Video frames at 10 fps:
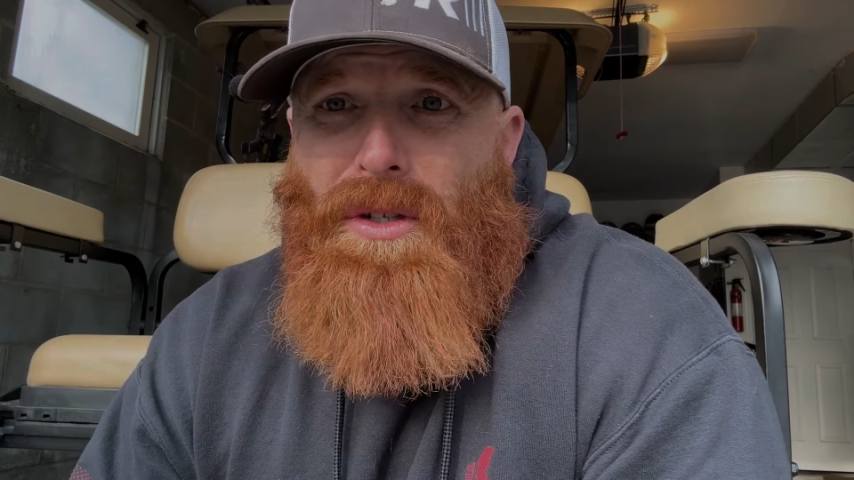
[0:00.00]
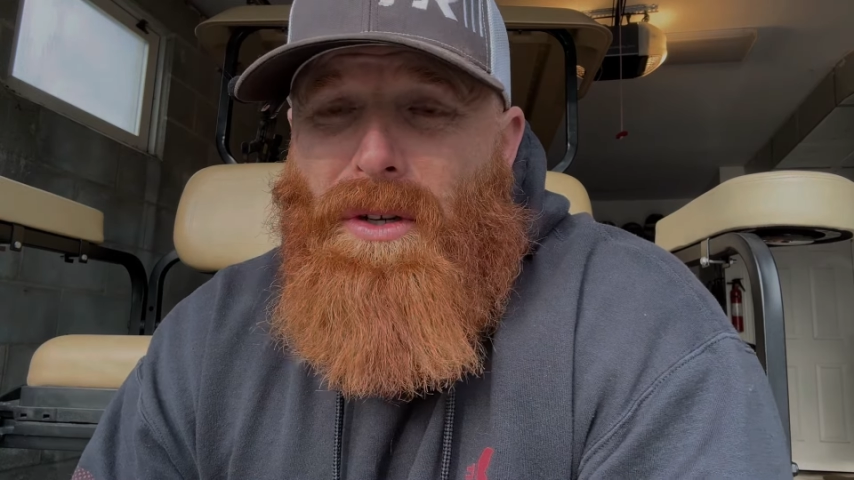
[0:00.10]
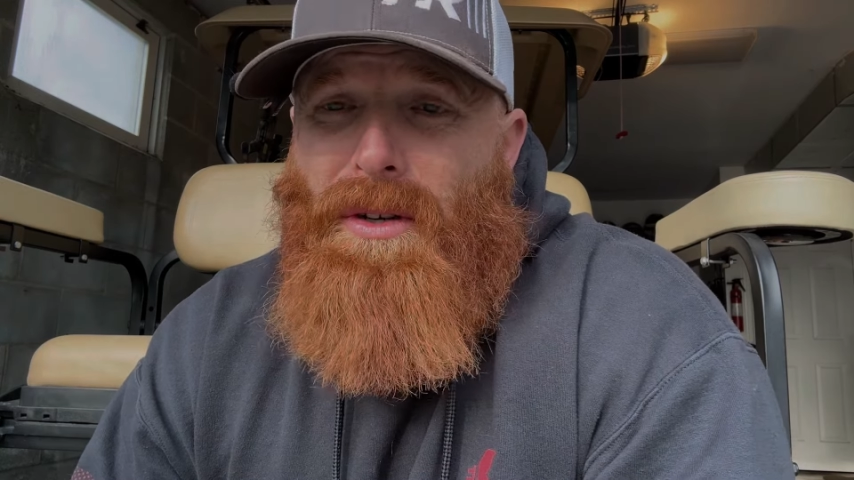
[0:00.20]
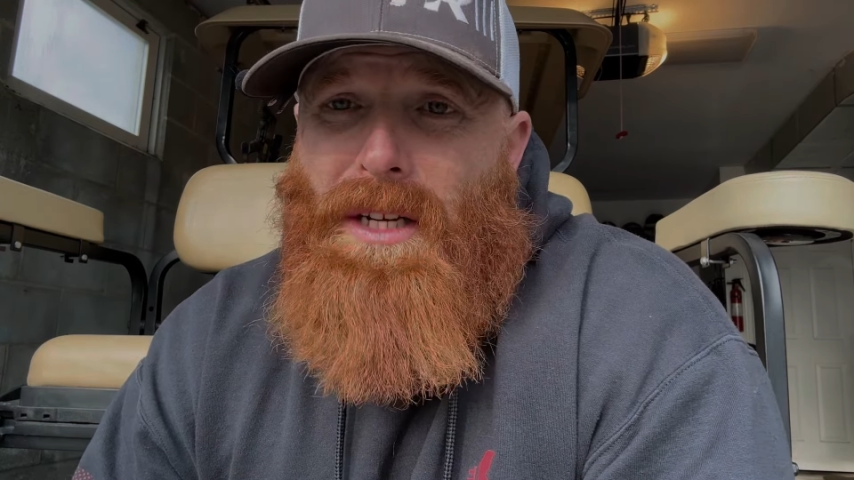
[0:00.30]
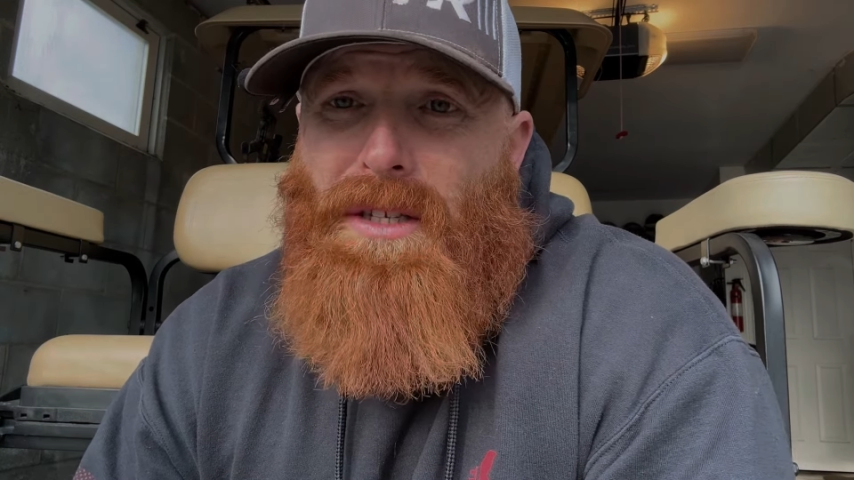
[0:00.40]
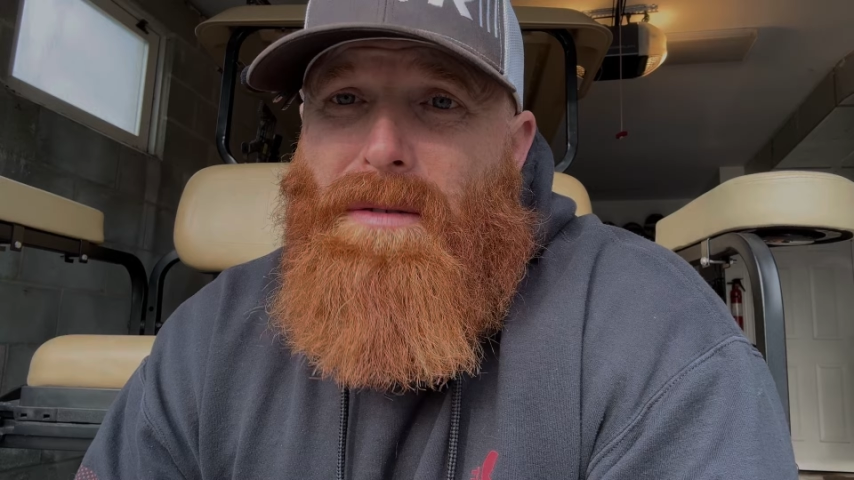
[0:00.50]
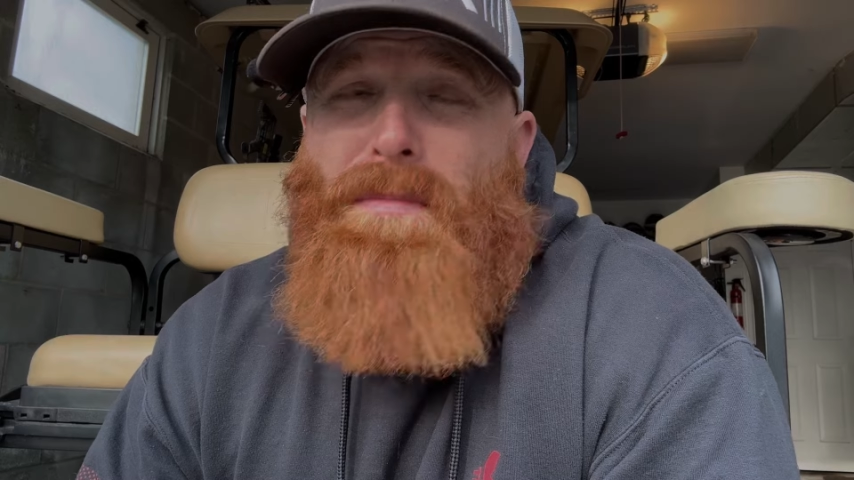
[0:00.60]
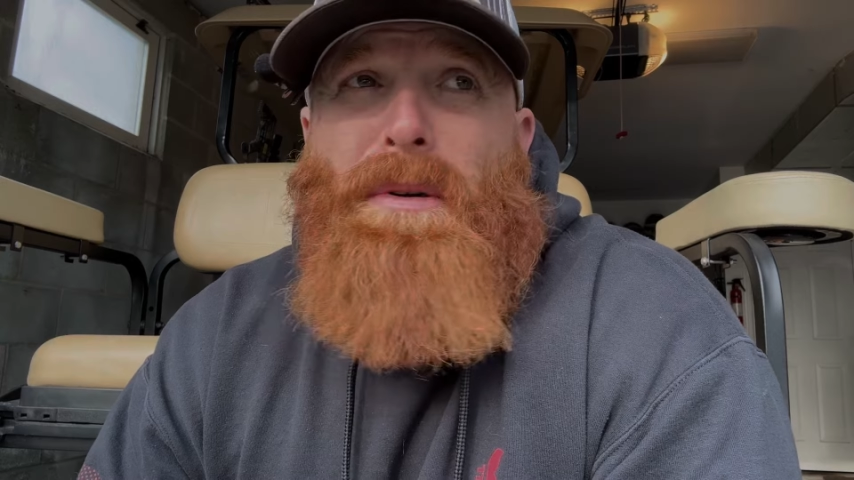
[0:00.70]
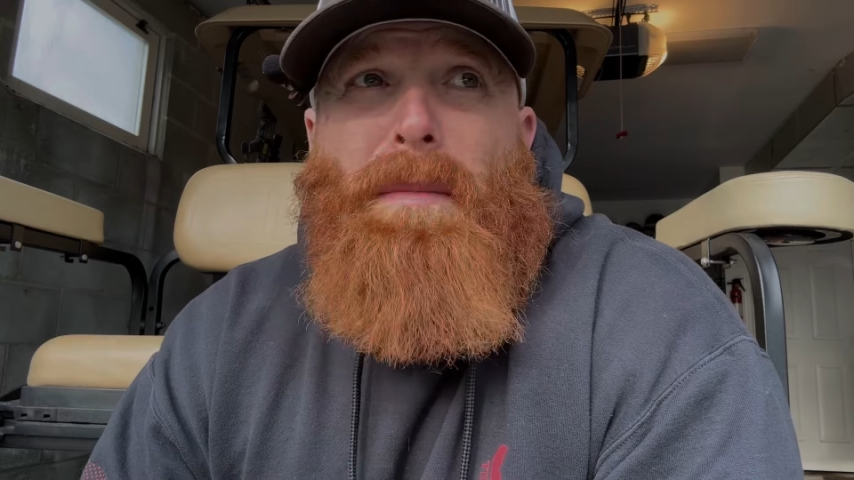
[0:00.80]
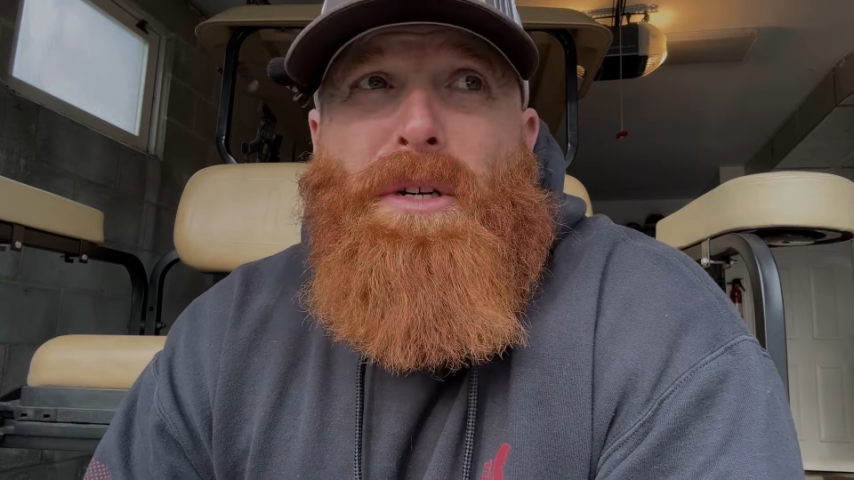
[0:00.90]
So that's
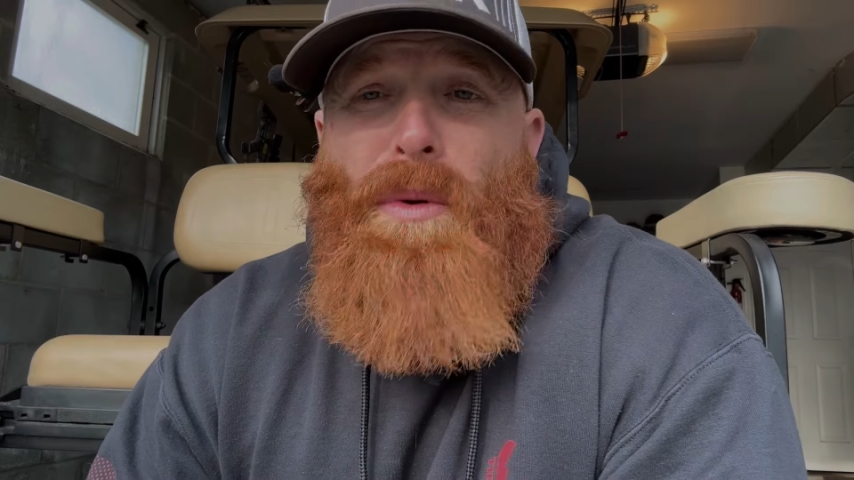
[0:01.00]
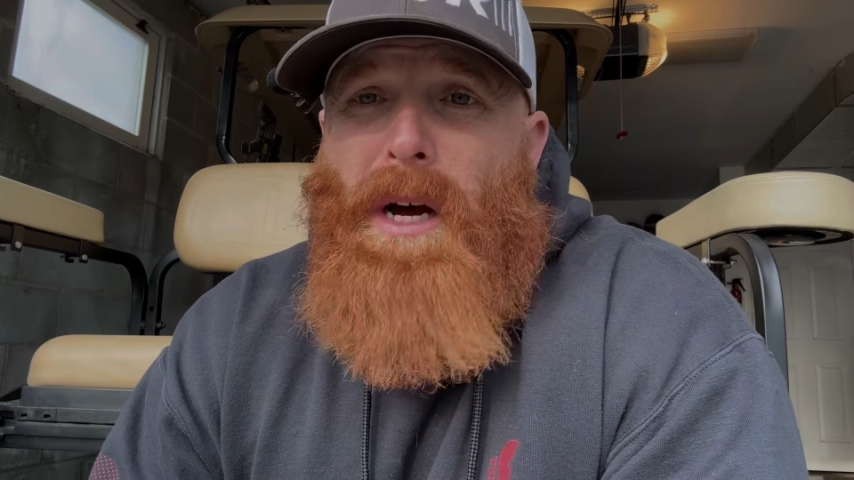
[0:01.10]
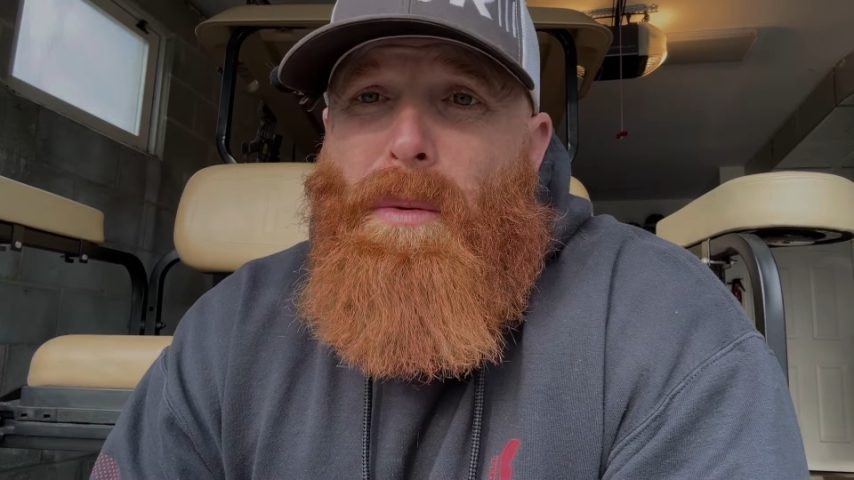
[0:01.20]
pretty much why